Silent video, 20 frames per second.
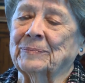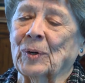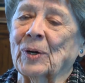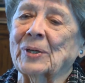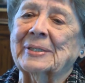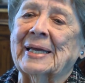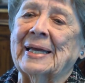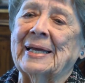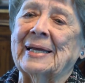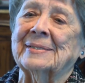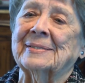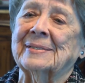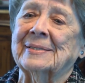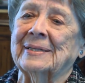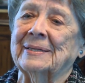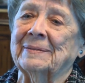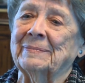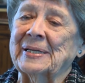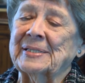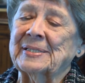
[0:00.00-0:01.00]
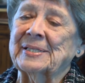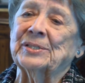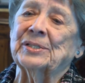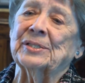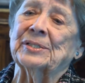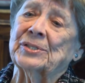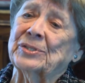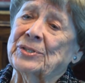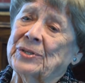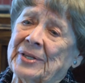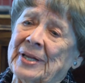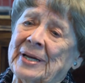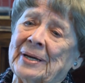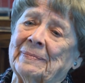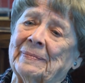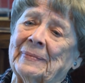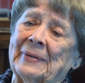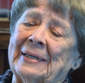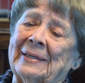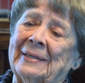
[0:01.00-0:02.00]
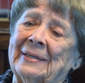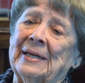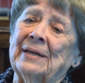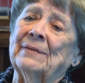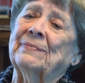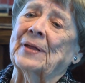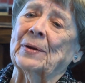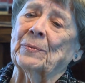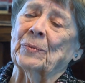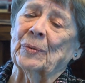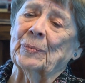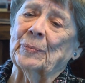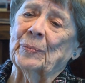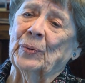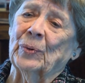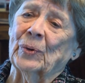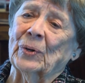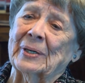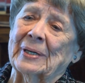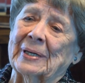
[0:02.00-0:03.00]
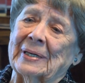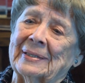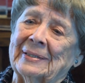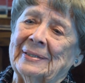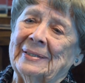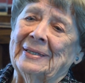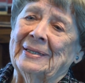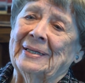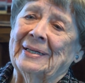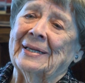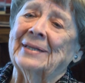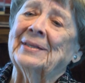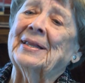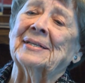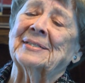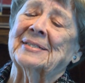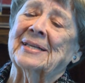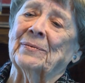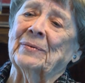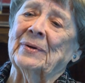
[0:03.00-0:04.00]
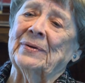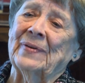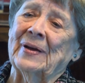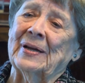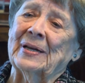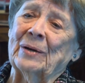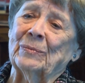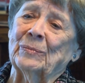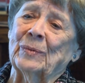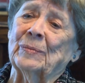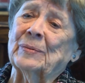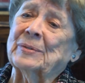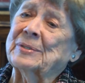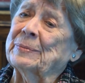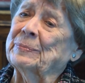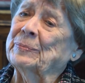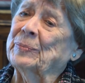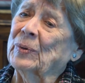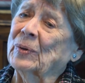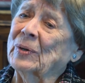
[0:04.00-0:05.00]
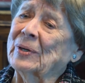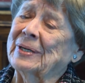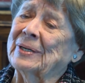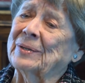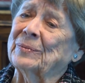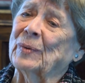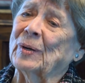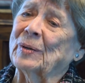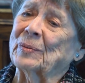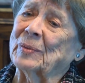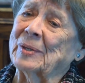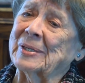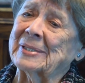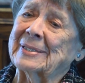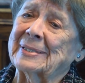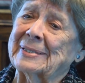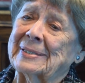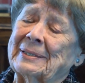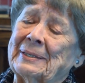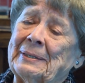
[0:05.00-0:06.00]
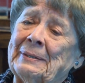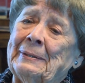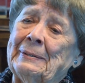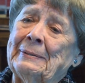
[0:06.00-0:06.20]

broadcast the messages to them if they were important. And that's how we found out what was important and what wasn't.